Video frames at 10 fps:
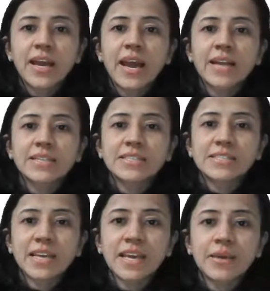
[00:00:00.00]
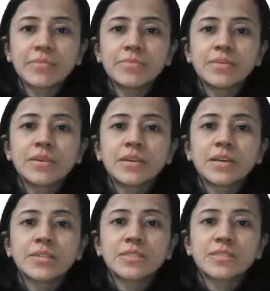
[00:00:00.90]
and the same
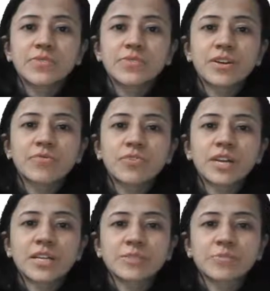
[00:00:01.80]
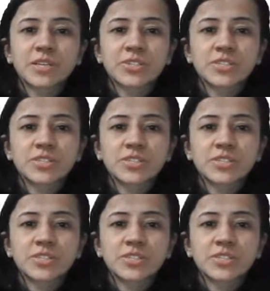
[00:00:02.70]
is different for expiration.